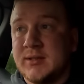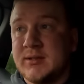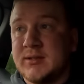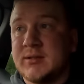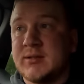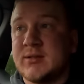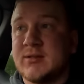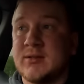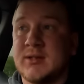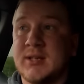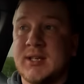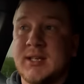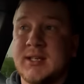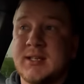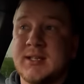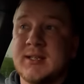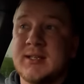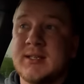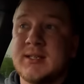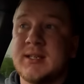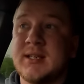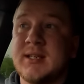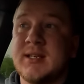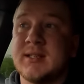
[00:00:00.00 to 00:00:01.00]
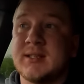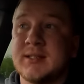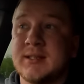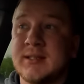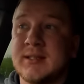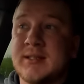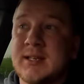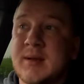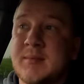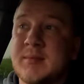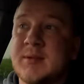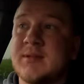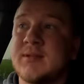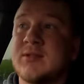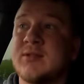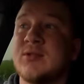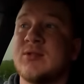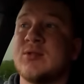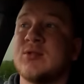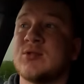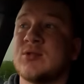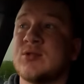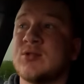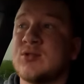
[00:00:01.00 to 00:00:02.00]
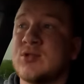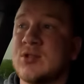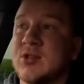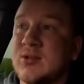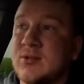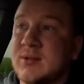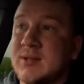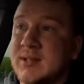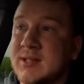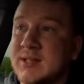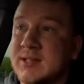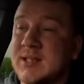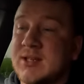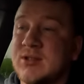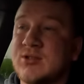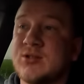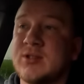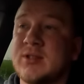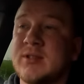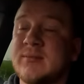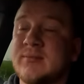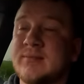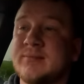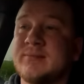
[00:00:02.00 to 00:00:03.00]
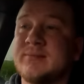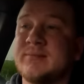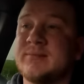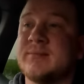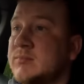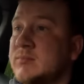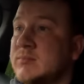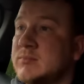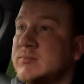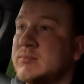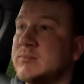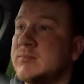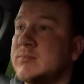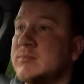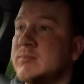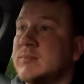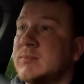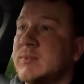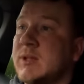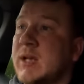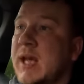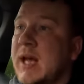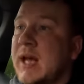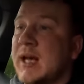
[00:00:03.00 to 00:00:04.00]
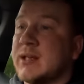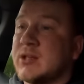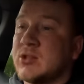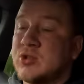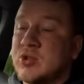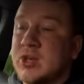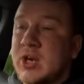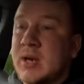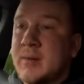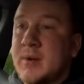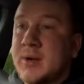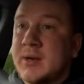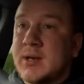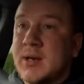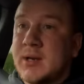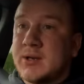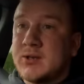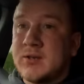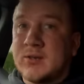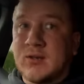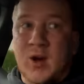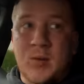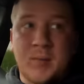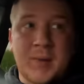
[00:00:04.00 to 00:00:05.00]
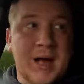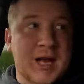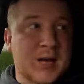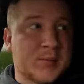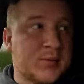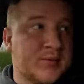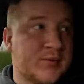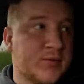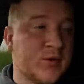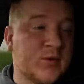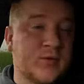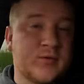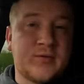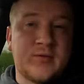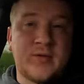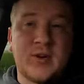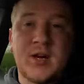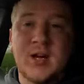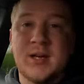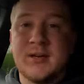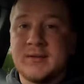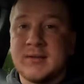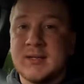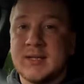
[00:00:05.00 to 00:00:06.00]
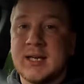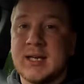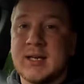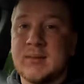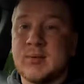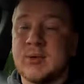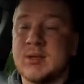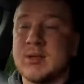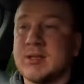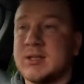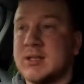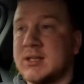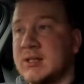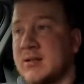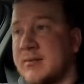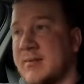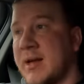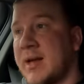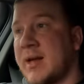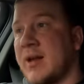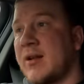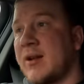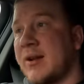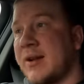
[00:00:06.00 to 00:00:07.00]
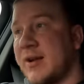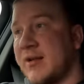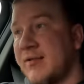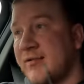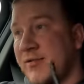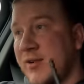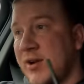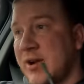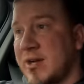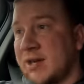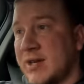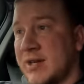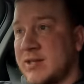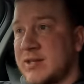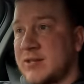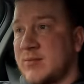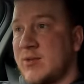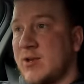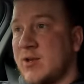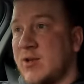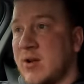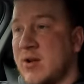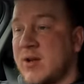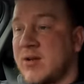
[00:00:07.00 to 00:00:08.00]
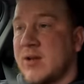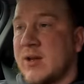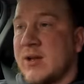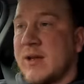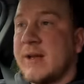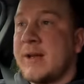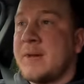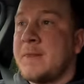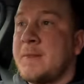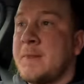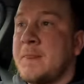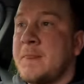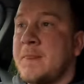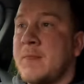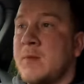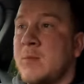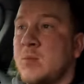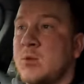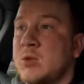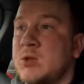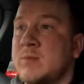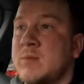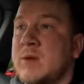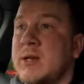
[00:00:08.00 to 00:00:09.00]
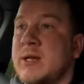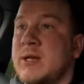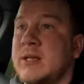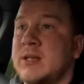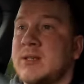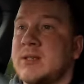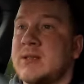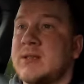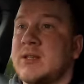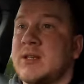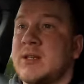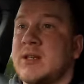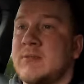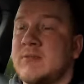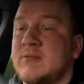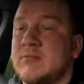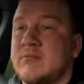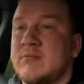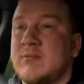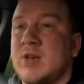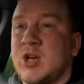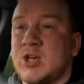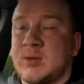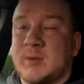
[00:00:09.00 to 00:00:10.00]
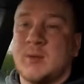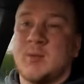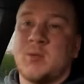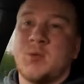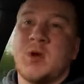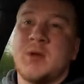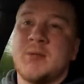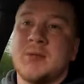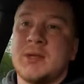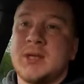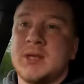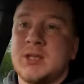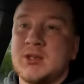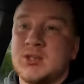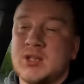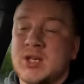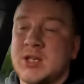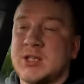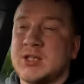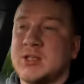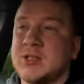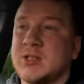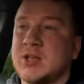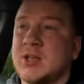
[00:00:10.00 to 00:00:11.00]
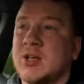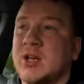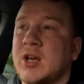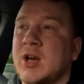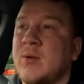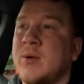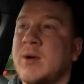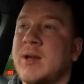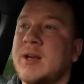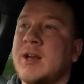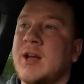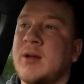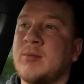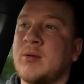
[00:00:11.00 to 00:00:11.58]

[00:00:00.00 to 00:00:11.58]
It's got heated seats and adaptive cruise control, etc. Yeah, it's a shame. I'd like to have got back before 5 today because it's the bank holiday Friday tomorrow, which means that most people won't be in. Jason's going to go in.